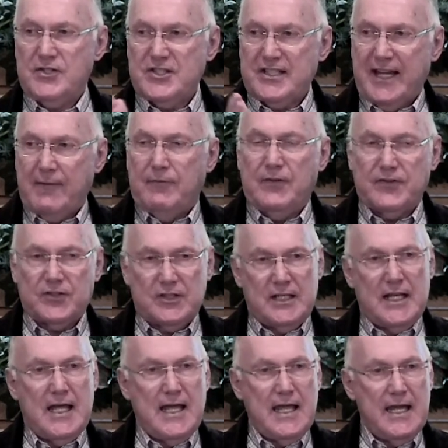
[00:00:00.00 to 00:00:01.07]
seventh
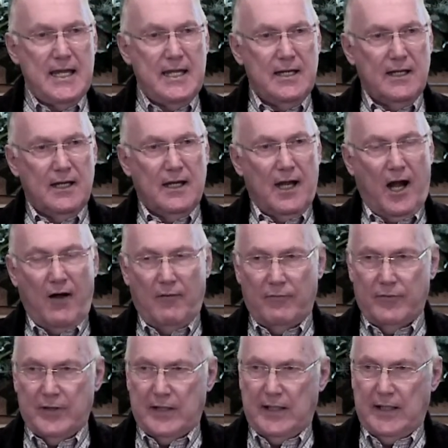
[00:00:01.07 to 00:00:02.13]
day
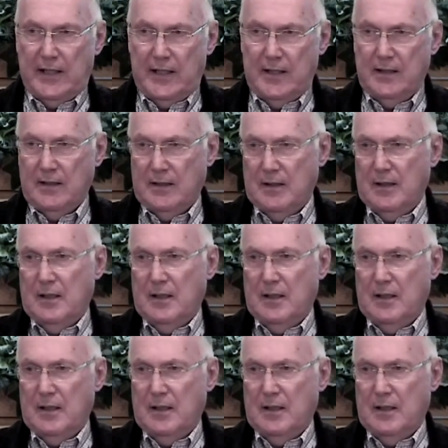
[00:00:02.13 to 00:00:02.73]
of the